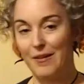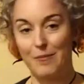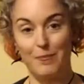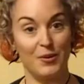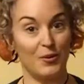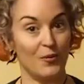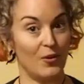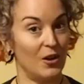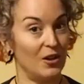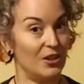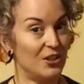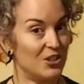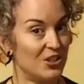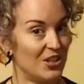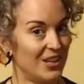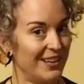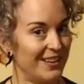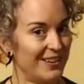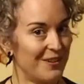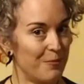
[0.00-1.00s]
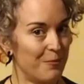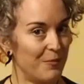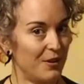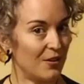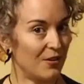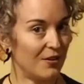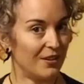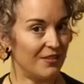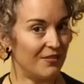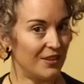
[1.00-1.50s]
Beerology
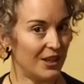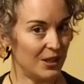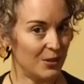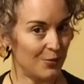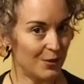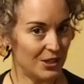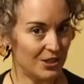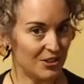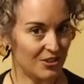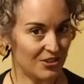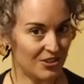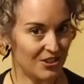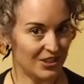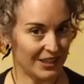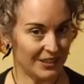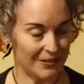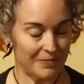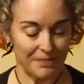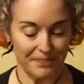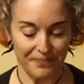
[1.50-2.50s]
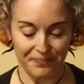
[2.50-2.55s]
Beer Evaluation Sheet.